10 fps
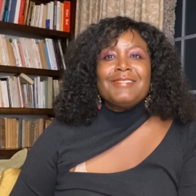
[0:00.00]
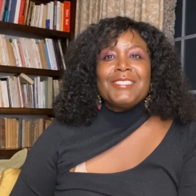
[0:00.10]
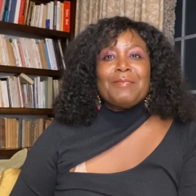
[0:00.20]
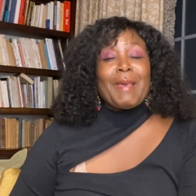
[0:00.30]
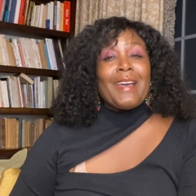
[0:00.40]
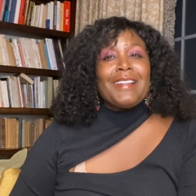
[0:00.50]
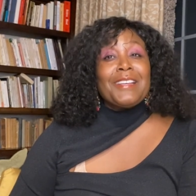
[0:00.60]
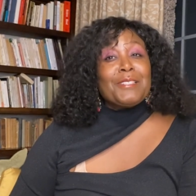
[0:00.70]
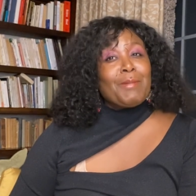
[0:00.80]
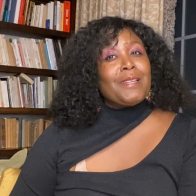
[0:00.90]
smell
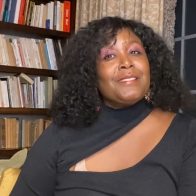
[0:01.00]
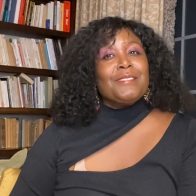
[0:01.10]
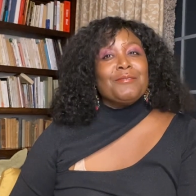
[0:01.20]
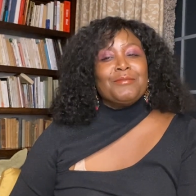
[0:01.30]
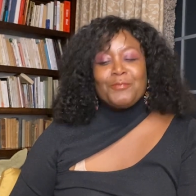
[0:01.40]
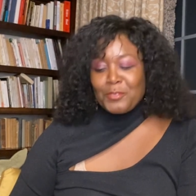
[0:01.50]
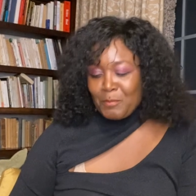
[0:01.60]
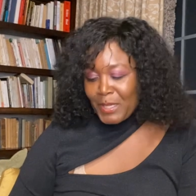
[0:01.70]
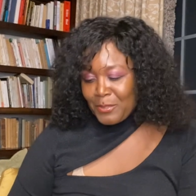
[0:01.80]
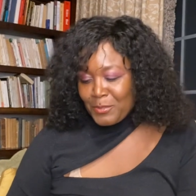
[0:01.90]
expensive, would
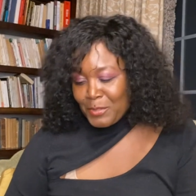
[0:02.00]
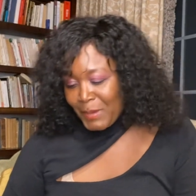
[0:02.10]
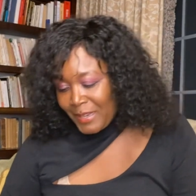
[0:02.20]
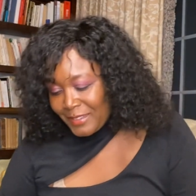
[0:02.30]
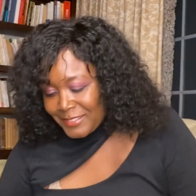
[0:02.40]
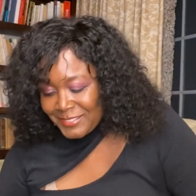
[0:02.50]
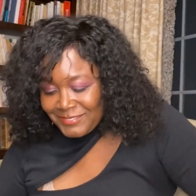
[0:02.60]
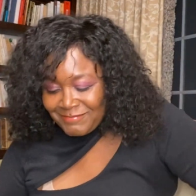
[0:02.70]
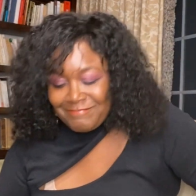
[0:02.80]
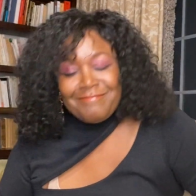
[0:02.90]
make you smell
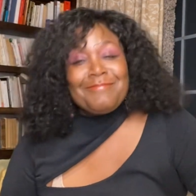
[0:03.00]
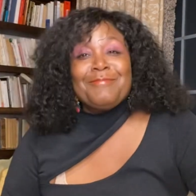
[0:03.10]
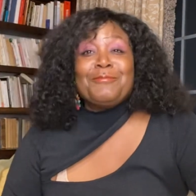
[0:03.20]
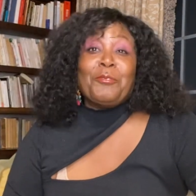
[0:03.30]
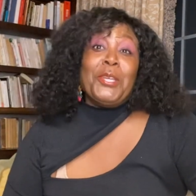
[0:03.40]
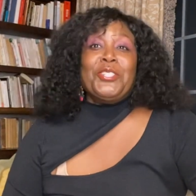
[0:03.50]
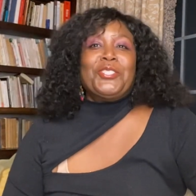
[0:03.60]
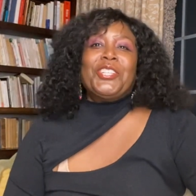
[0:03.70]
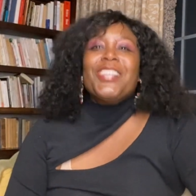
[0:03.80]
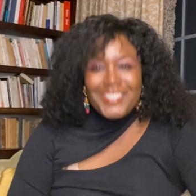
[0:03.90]

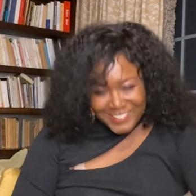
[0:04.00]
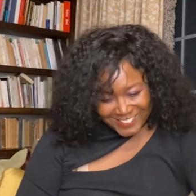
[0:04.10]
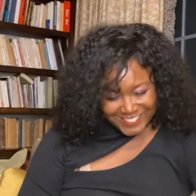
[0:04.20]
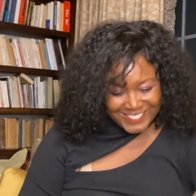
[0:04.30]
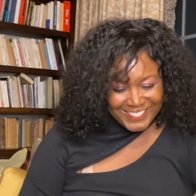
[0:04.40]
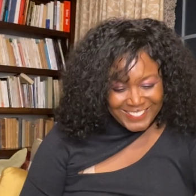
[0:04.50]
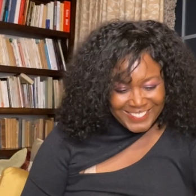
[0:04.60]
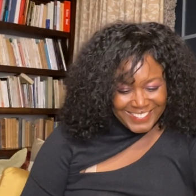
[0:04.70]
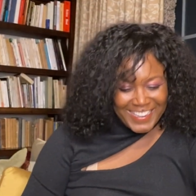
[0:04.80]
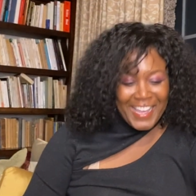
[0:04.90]
rich,
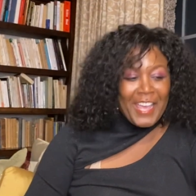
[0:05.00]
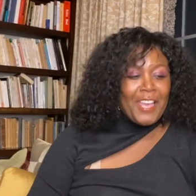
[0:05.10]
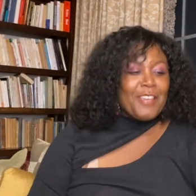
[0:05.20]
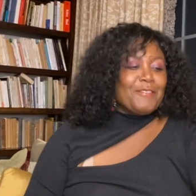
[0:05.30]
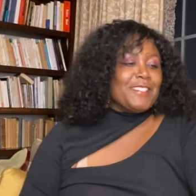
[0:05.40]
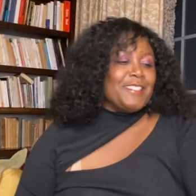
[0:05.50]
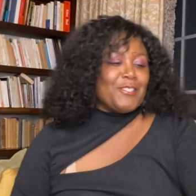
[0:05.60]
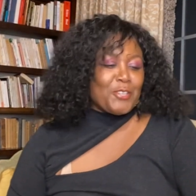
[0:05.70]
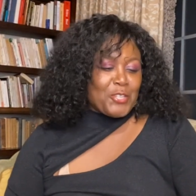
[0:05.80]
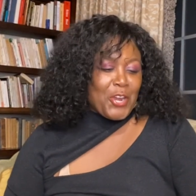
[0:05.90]
if this
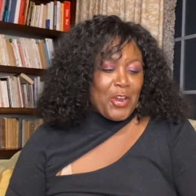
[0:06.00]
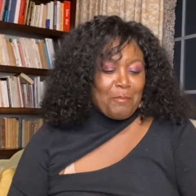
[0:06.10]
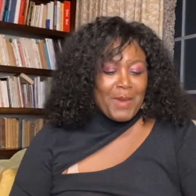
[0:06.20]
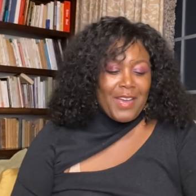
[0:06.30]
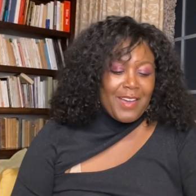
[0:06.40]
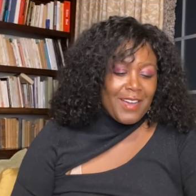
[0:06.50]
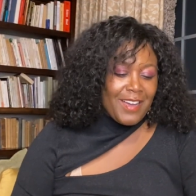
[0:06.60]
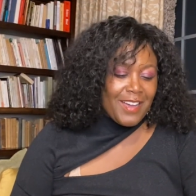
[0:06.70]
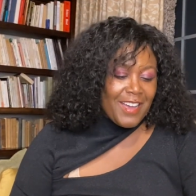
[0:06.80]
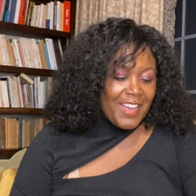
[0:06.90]
is a term
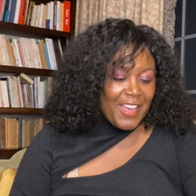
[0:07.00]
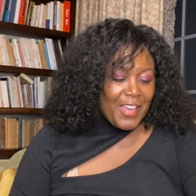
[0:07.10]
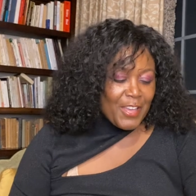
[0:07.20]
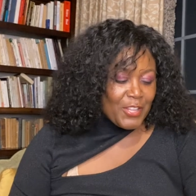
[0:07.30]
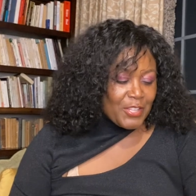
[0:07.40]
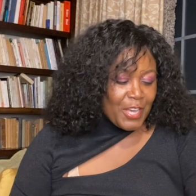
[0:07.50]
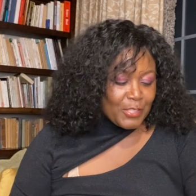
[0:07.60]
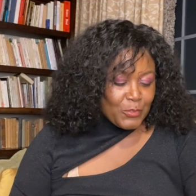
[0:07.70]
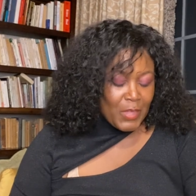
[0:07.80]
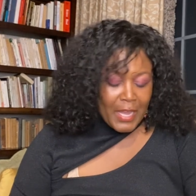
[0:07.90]

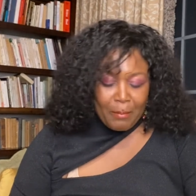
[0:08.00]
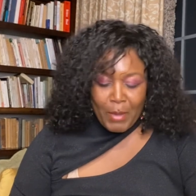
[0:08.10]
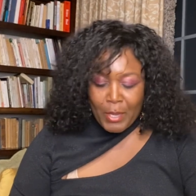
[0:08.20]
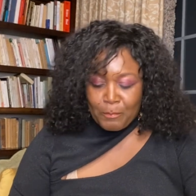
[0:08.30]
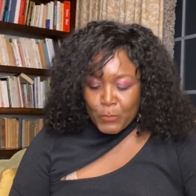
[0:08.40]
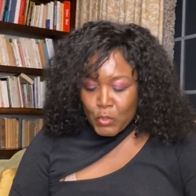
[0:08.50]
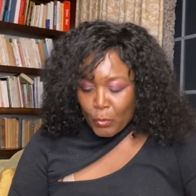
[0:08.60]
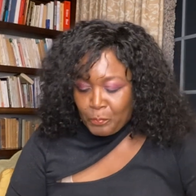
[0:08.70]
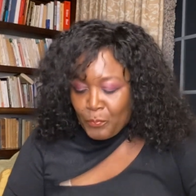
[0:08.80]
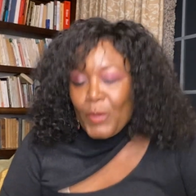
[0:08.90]
to think about. So
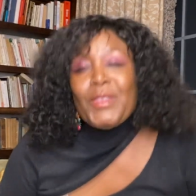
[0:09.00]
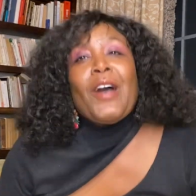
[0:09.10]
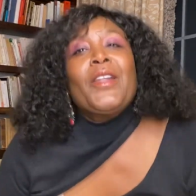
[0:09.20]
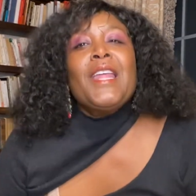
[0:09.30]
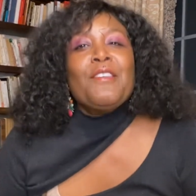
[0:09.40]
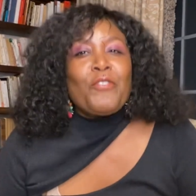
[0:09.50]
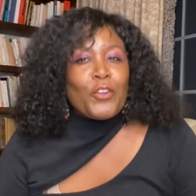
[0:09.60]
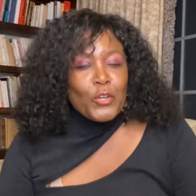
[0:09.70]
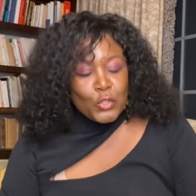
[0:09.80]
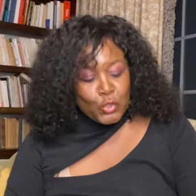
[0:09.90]
without any
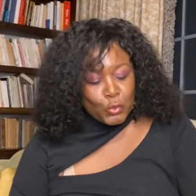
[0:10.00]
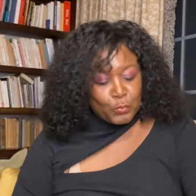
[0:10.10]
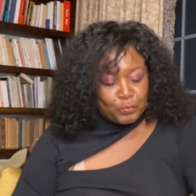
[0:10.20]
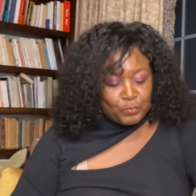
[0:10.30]
further ado,